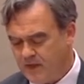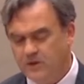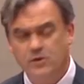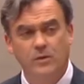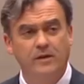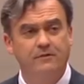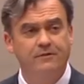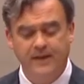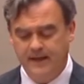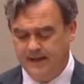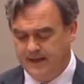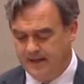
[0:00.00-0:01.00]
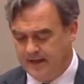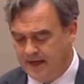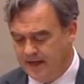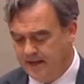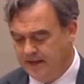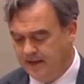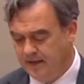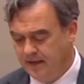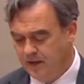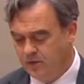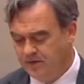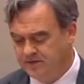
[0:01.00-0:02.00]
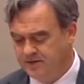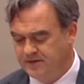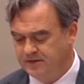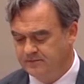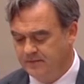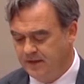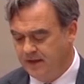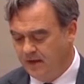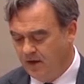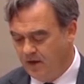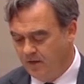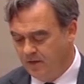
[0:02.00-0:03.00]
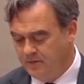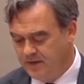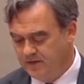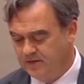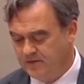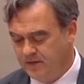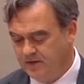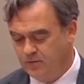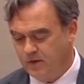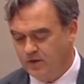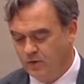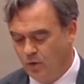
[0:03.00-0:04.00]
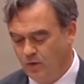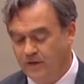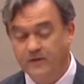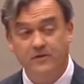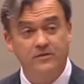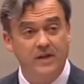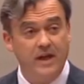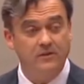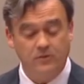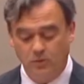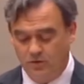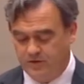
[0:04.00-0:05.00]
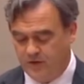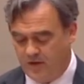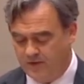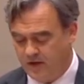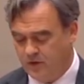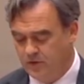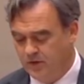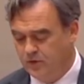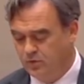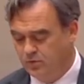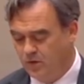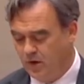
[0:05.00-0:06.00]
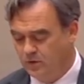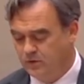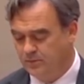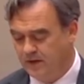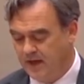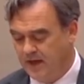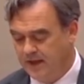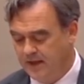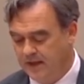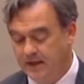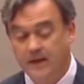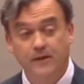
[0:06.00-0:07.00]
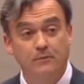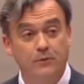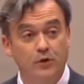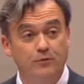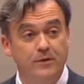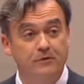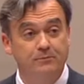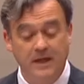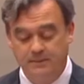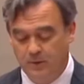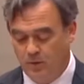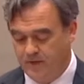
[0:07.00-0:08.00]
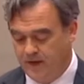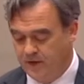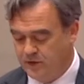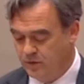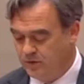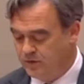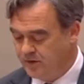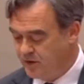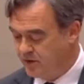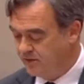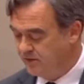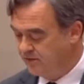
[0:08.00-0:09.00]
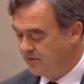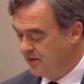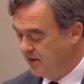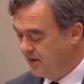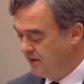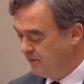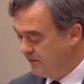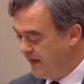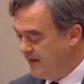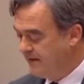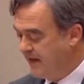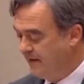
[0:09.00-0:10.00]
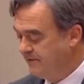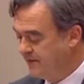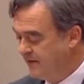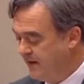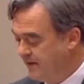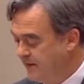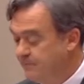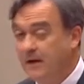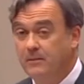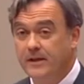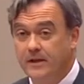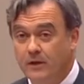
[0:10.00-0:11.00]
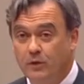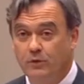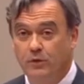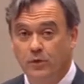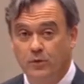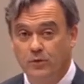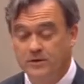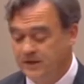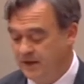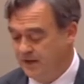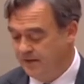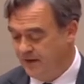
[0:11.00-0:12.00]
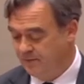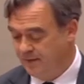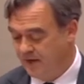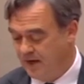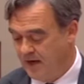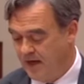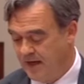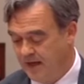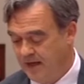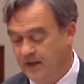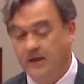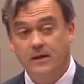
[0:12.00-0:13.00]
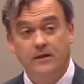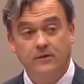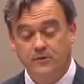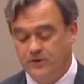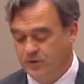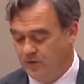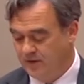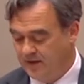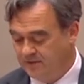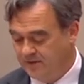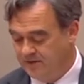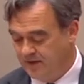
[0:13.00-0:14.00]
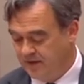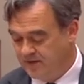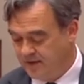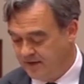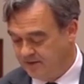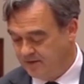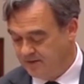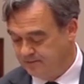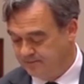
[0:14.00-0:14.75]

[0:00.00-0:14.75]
To unfairly lay criticism on the minister is to ignore that the states also have a critical role to play in the movement of people in their jurisdictions, for they govern the public health laws that apply to these facilities.